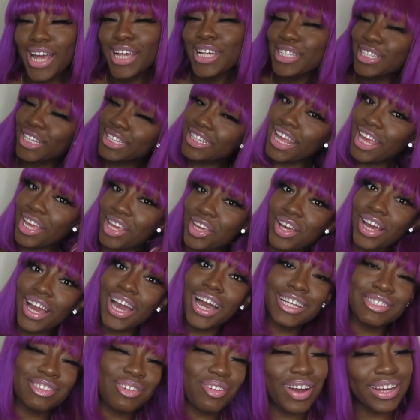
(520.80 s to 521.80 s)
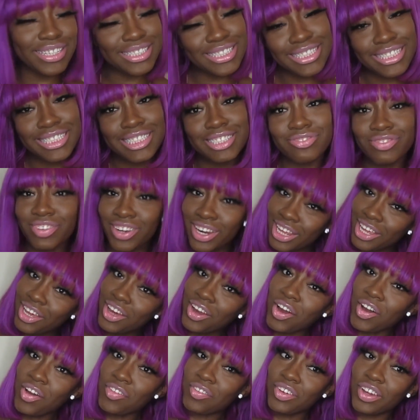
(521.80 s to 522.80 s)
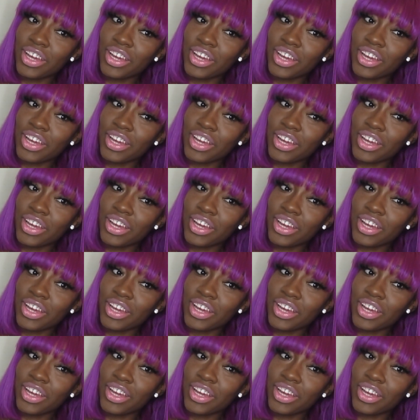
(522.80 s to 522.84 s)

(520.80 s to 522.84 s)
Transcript: So thank you guys for watching this video.